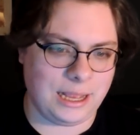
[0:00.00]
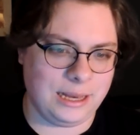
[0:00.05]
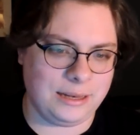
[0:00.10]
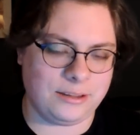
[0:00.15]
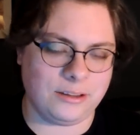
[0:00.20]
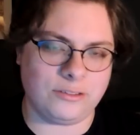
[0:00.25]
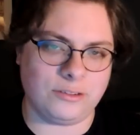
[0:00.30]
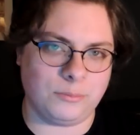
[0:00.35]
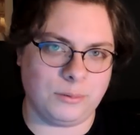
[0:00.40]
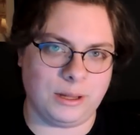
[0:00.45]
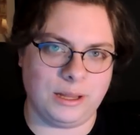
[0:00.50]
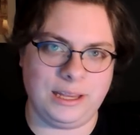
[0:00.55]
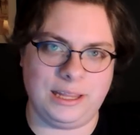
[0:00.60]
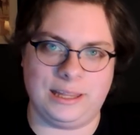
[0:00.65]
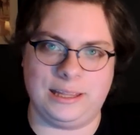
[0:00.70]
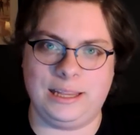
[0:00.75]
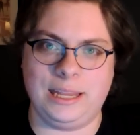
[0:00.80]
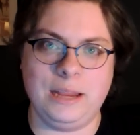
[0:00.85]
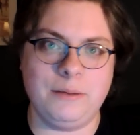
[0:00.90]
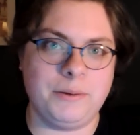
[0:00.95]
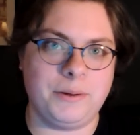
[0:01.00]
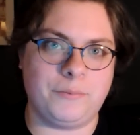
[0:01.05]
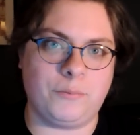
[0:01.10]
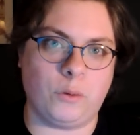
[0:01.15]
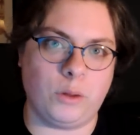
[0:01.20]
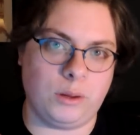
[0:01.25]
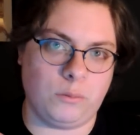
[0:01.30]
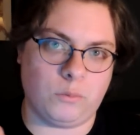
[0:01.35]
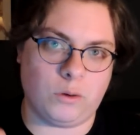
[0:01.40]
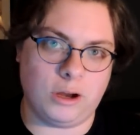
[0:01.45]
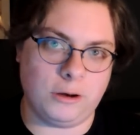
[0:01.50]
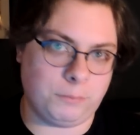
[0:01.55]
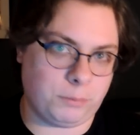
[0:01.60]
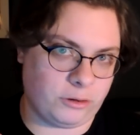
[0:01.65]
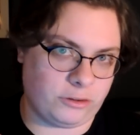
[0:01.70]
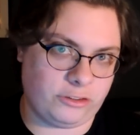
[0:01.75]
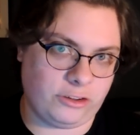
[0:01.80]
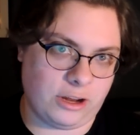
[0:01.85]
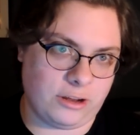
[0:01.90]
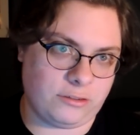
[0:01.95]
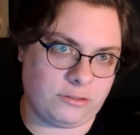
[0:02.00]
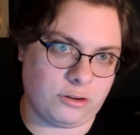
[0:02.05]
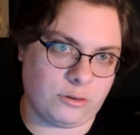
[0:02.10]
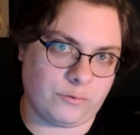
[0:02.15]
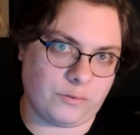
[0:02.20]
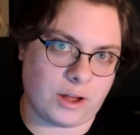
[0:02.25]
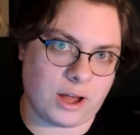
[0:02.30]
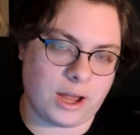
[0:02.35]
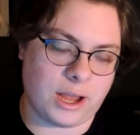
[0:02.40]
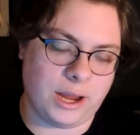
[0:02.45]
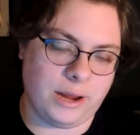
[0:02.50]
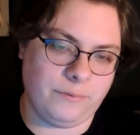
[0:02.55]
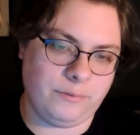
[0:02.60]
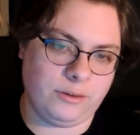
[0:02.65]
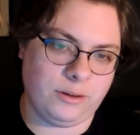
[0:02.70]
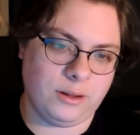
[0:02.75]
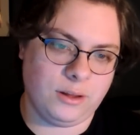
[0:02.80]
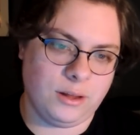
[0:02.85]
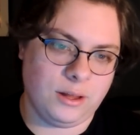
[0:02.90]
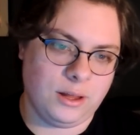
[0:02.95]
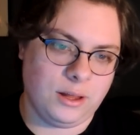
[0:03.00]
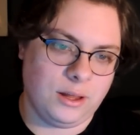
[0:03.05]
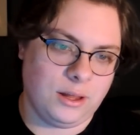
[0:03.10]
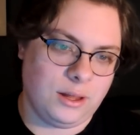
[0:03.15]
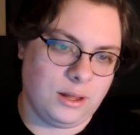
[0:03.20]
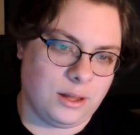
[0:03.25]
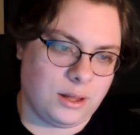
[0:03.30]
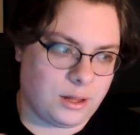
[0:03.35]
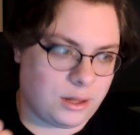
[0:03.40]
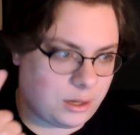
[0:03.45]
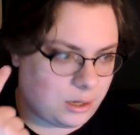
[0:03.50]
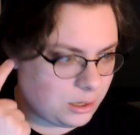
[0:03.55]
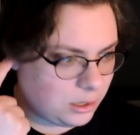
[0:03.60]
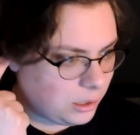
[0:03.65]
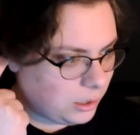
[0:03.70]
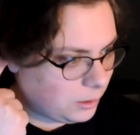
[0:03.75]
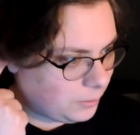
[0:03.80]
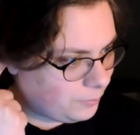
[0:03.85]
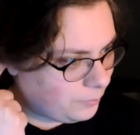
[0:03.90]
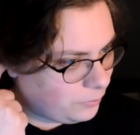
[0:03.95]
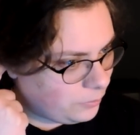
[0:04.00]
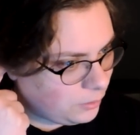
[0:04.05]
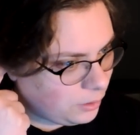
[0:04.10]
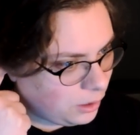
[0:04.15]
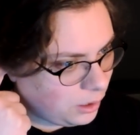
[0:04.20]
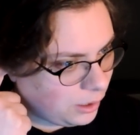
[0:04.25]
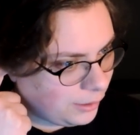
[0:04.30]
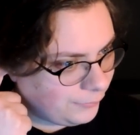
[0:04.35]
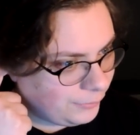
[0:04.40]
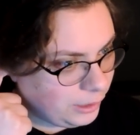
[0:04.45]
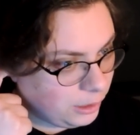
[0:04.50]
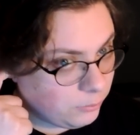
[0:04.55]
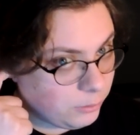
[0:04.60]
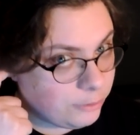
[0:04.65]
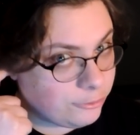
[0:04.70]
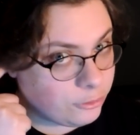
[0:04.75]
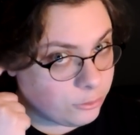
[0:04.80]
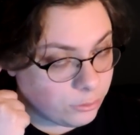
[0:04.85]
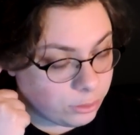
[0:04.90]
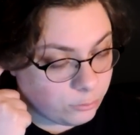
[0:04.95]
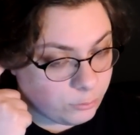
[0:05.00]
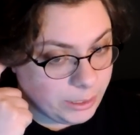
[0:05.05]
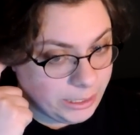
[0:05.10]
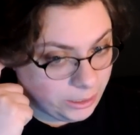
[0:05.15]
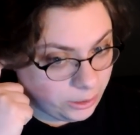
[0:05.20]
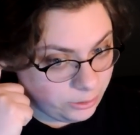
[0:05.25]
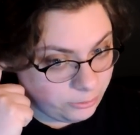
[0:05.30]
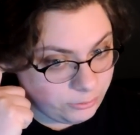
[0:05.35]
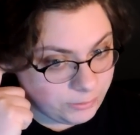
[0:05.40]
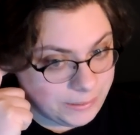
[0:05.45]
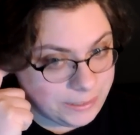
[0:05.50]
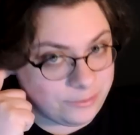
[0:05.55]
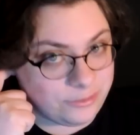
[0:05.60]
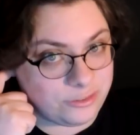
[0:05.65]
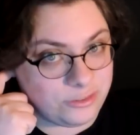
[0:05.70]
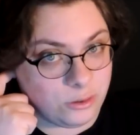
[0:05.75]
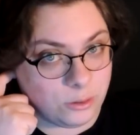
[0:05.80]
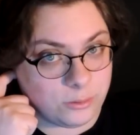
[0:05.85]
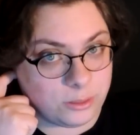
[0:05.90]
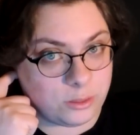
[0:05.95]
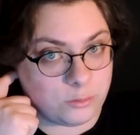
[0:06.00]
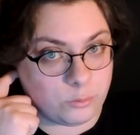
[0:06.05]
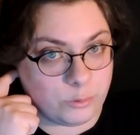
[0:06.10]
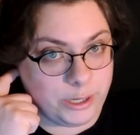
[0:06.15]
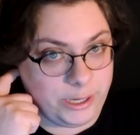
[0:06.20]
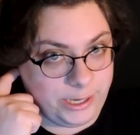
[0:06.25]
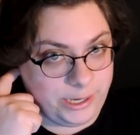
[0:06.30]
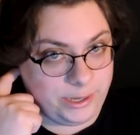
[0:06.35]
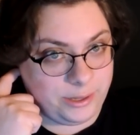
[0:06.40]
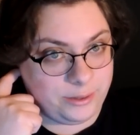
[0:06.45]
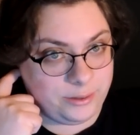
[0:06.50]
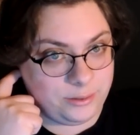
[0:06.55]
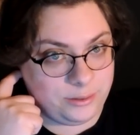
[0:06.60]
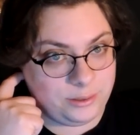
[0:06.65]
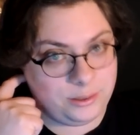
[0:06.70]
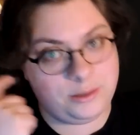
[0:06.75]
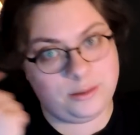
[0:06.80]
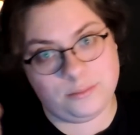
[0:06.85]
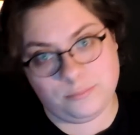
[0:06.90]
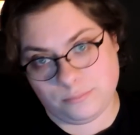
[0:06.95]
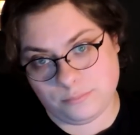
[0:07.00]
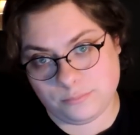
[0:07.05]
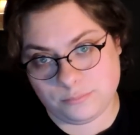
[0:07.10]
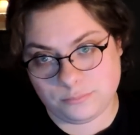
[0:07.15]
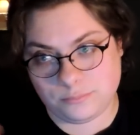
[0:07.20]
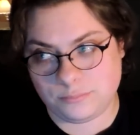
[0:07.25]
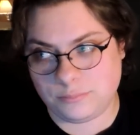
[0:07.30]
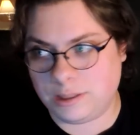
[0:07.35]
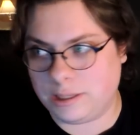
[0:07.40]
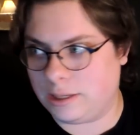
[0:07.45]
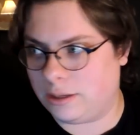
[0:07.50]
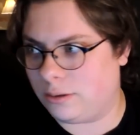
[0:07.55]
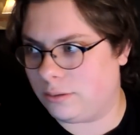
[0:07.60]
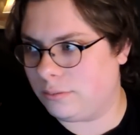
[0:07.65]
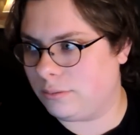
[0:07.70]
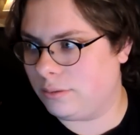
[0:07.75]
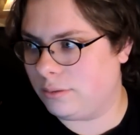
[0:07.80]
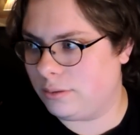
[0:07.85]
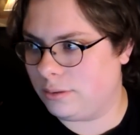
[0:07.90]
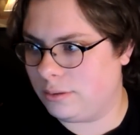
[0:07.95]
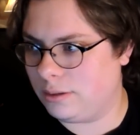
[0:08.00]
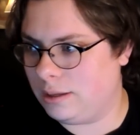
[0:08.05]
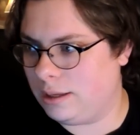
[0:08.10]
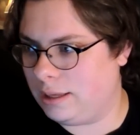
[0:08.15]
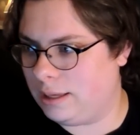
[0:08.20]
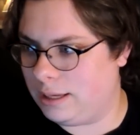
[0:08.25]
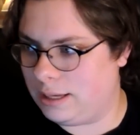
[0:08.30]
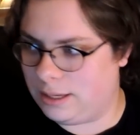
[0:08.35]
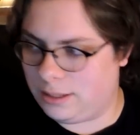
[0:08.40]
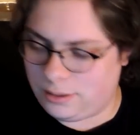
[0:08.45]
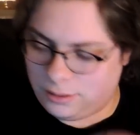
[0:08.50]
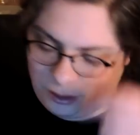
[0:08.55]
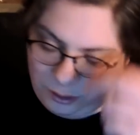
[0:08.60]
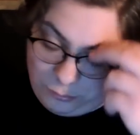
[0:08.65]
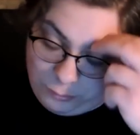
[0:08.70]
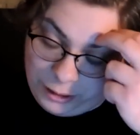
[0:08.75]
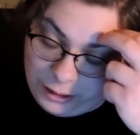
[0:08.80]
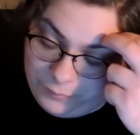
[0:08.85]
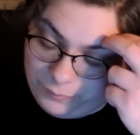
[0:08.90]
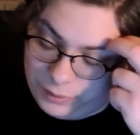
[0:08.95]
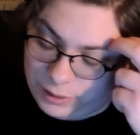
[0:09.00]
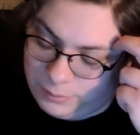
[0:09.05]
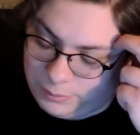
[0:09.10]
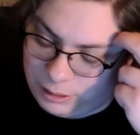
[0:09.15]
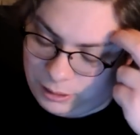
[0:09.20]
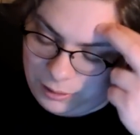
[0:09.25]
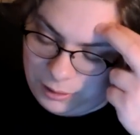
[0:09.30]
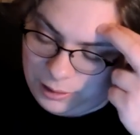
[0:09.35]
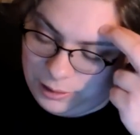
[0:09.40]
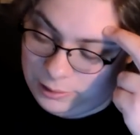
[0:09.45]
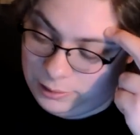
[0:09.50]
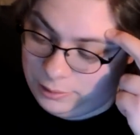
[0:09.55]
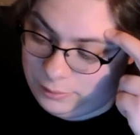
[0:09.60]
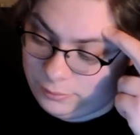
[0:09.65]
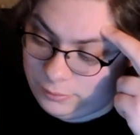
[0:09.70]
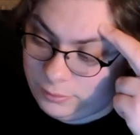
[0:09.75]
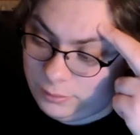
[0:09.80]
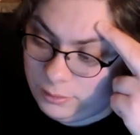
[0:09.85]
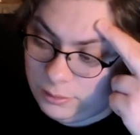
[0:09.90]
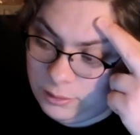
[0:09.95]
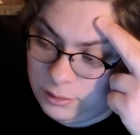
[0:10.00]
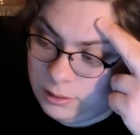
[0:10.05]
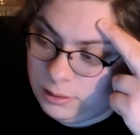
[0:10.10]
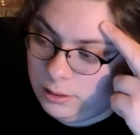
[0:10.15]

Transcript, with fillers: it doesn't really like even if only one percent survived uh, of the original 300, that's still three, you know, eh, three of them at, at least.